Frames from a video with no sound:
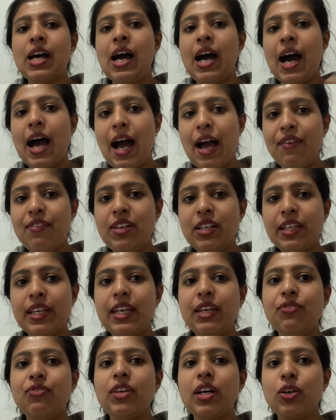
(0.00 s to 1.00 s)
I will
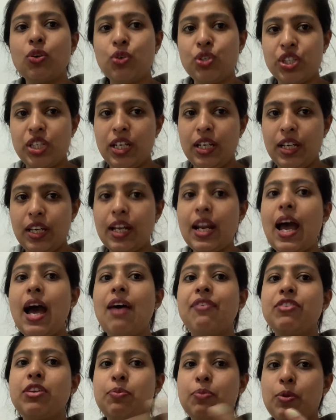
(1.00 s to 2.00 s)
give the questionnaire.
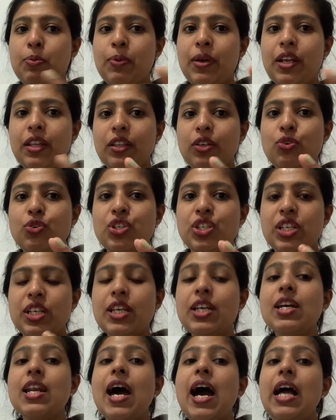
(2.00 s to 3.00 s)
After preparing
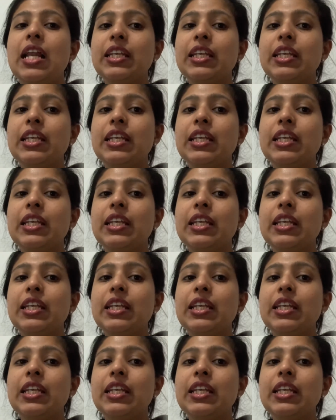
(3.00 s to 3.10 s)
questionnaire, I'll